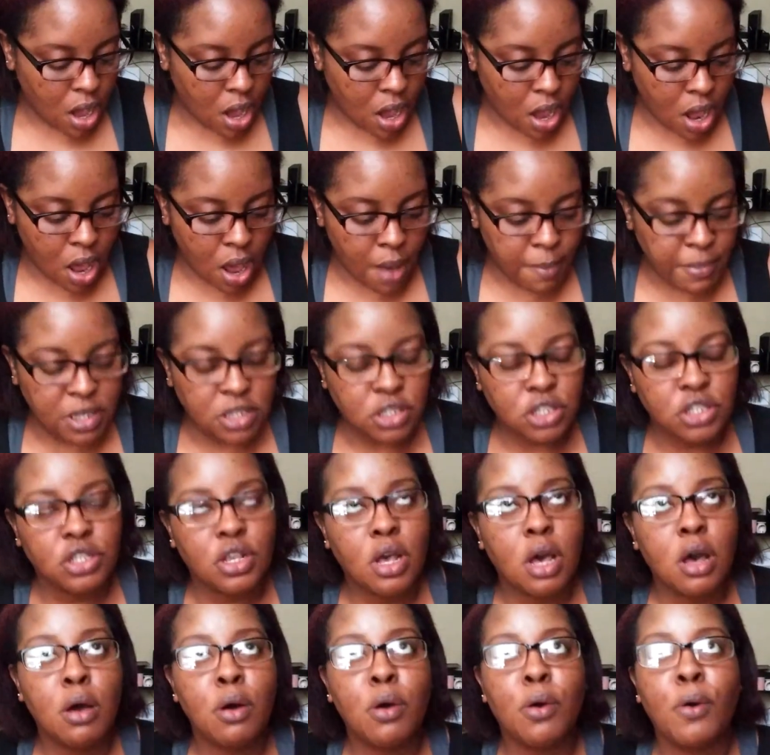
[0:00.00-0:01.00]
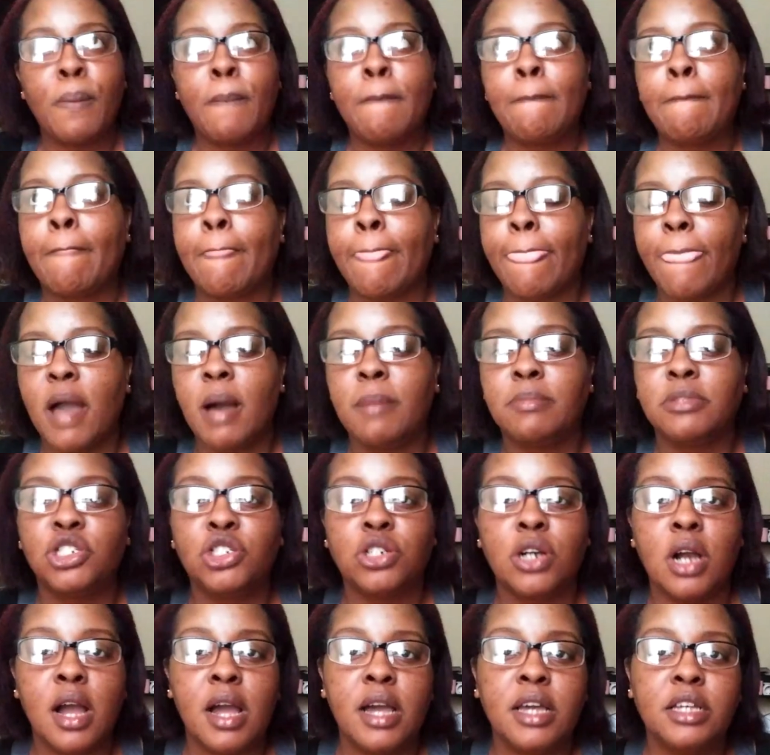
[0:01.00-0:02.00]
Um, so I'm
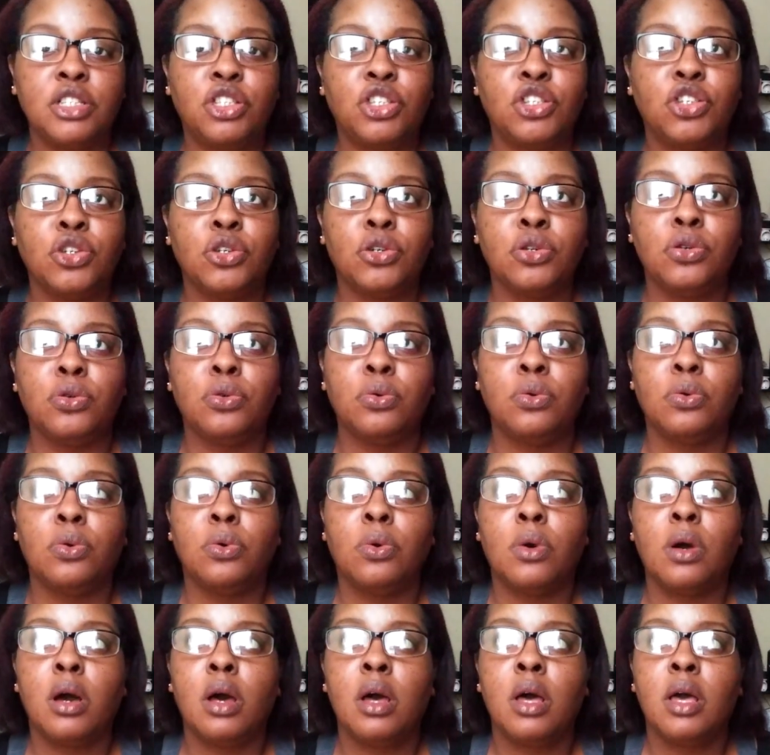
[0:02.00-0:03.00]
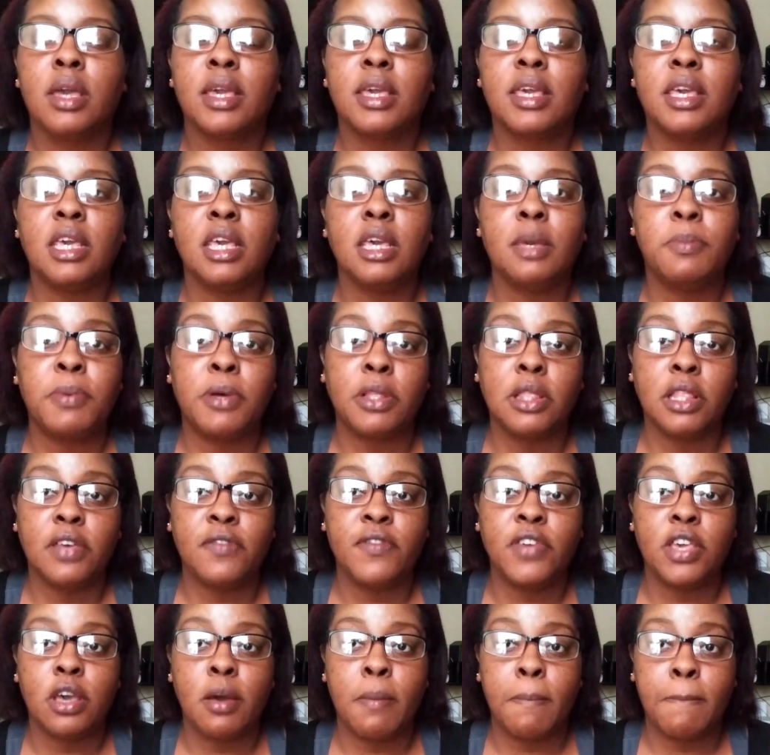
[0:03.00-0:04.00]
trying to keep
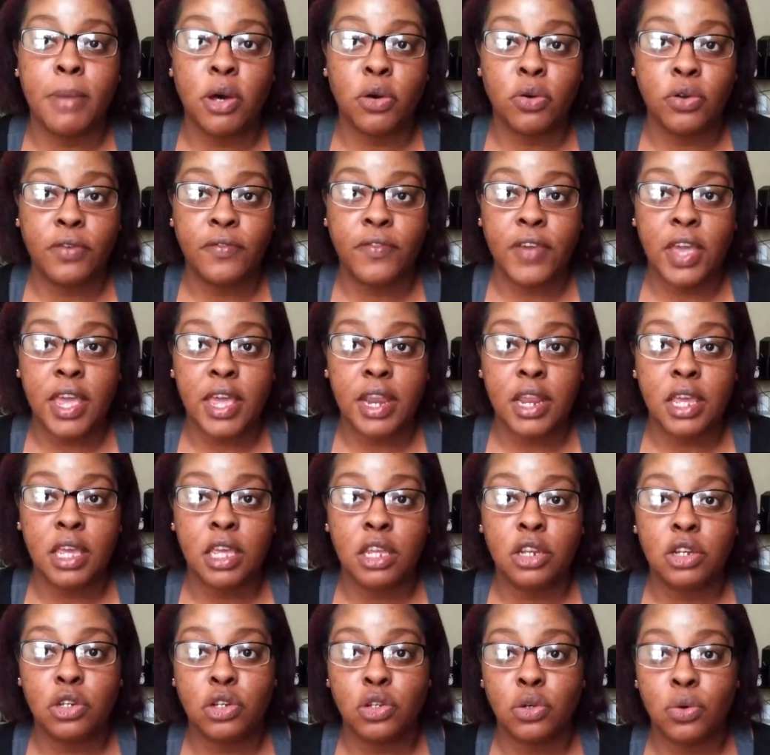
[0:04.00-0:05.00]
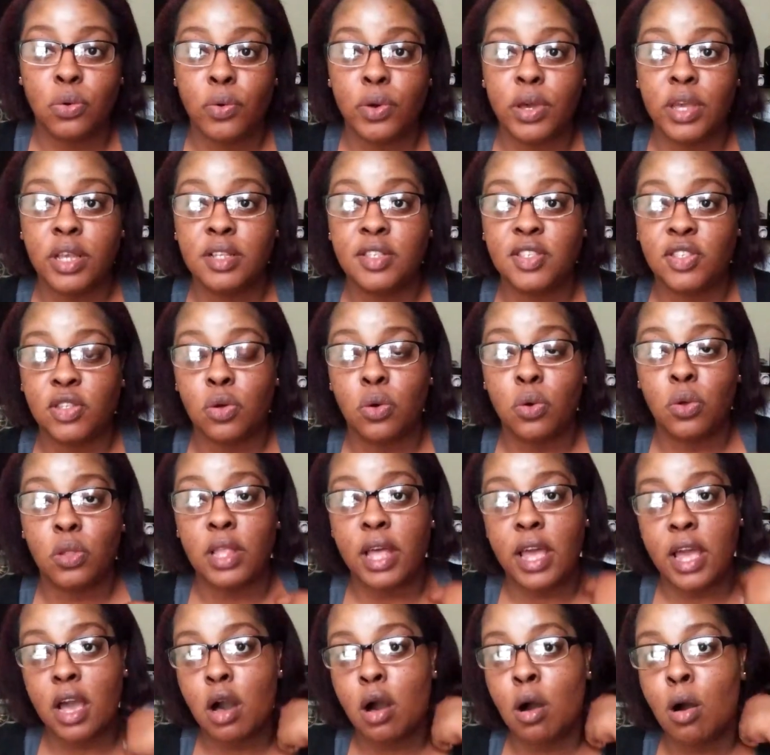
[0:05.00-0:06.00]
Olivia motivated doing
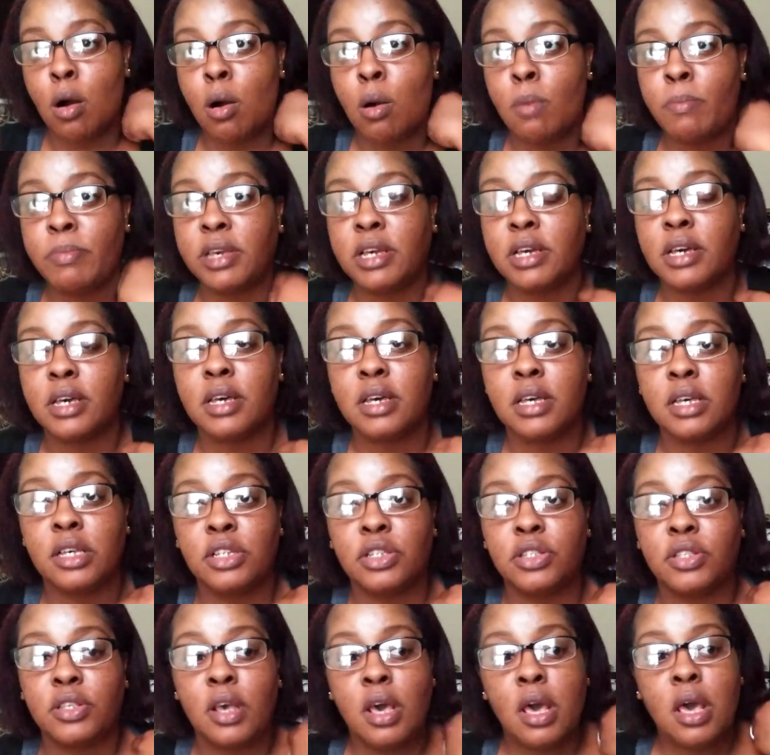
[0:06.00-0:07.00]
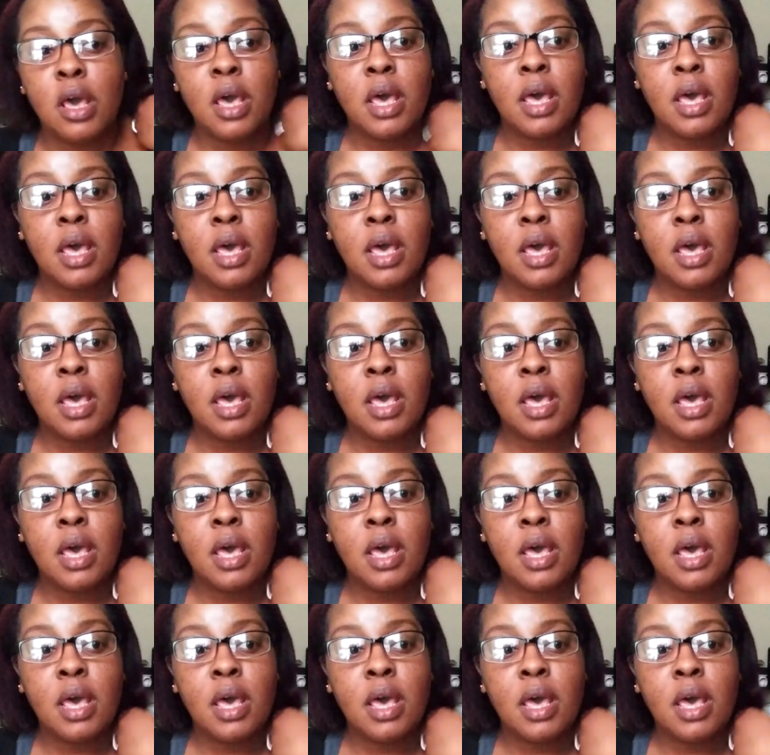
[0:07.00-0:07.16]
school at home because